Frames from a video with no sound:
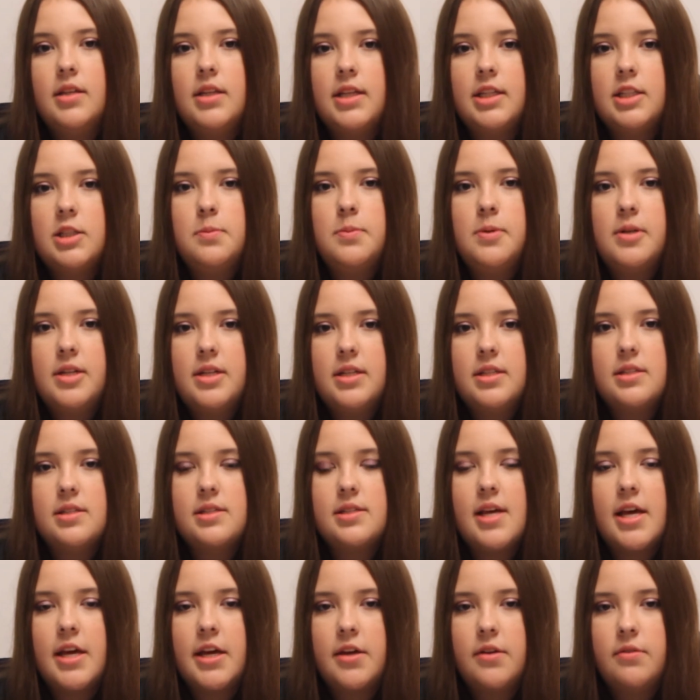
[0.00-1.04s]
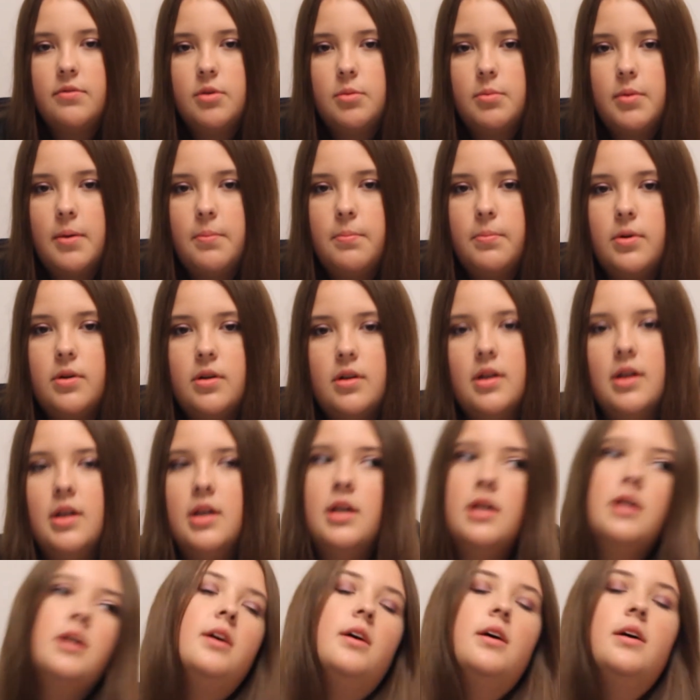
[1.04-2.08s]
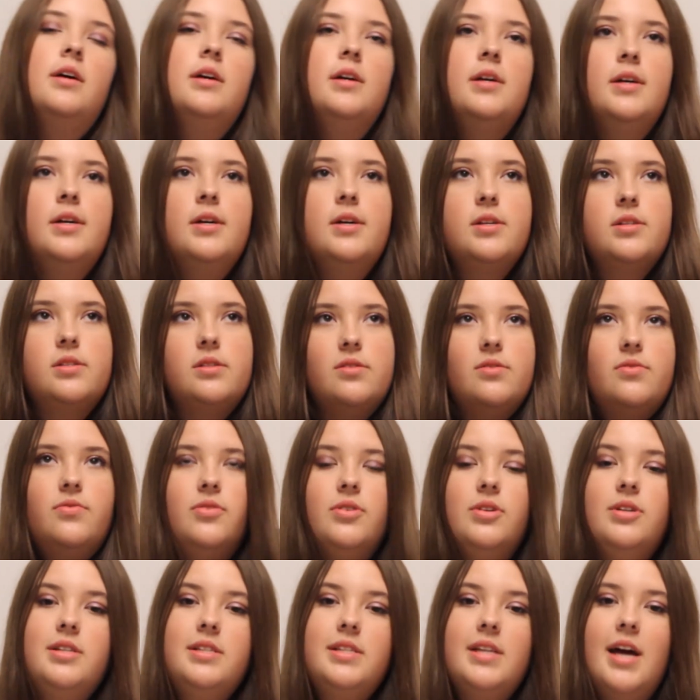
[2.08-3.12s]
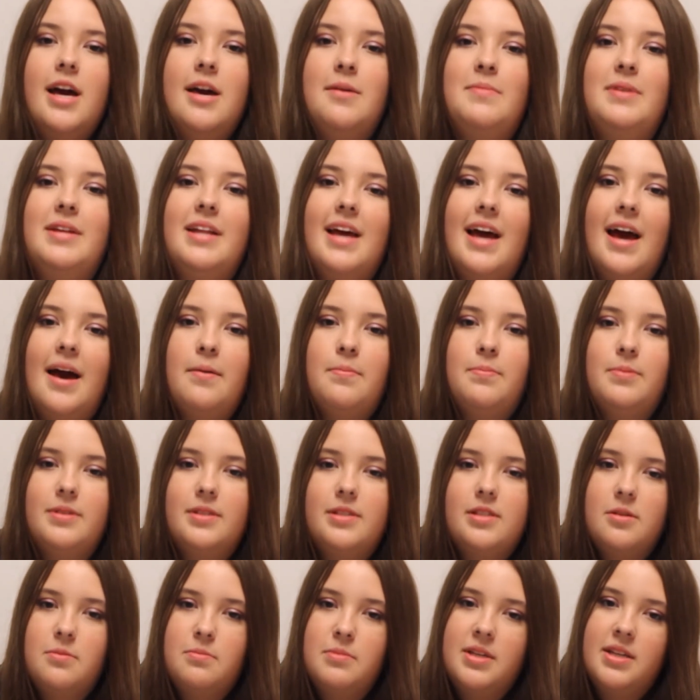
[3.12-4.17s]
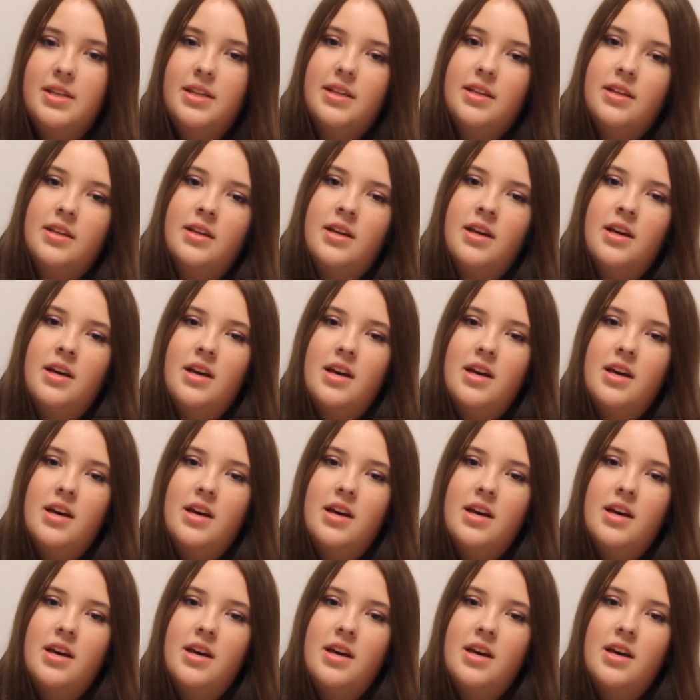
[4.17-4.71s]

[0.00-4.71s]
experiences I can remember. So the first time it happened to me,